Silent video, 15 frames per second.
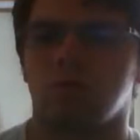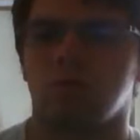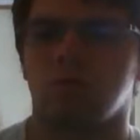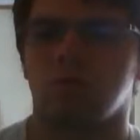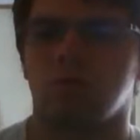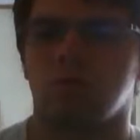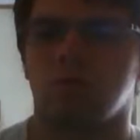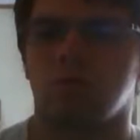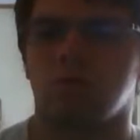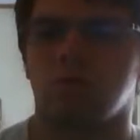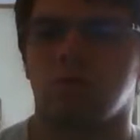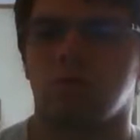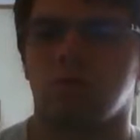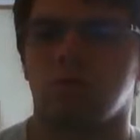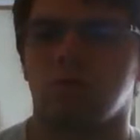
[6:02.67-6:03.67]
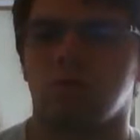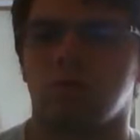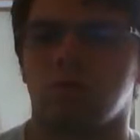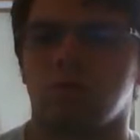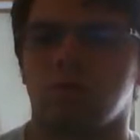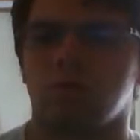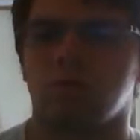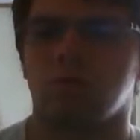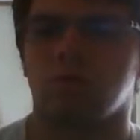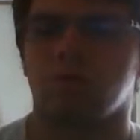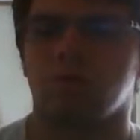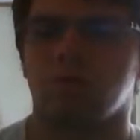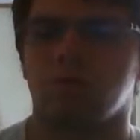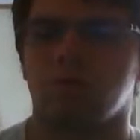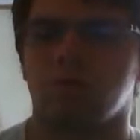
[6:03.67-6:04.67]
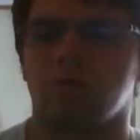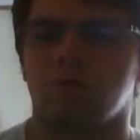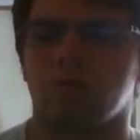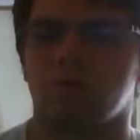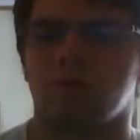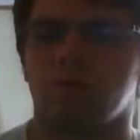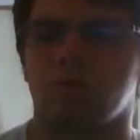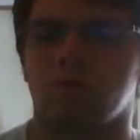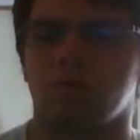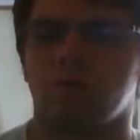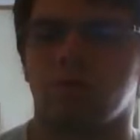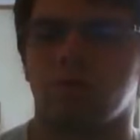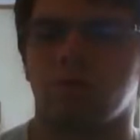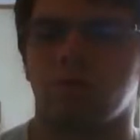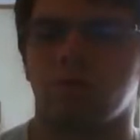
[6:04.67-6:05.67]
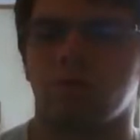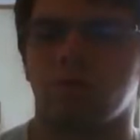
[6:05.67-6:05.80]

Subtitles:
No one is speaking in this clip.